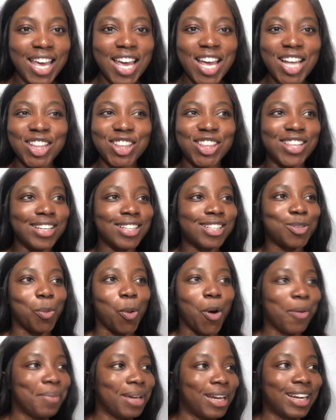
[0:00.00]
This
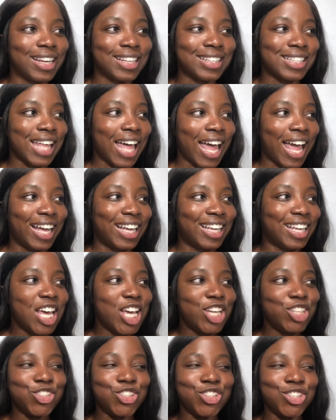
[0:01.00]
woman is like,
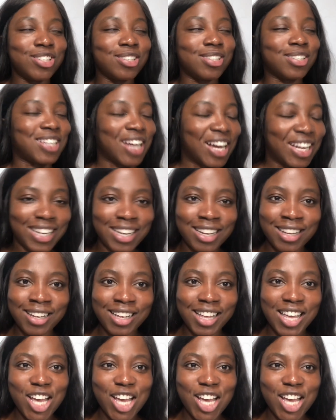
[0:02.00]
she's stunning.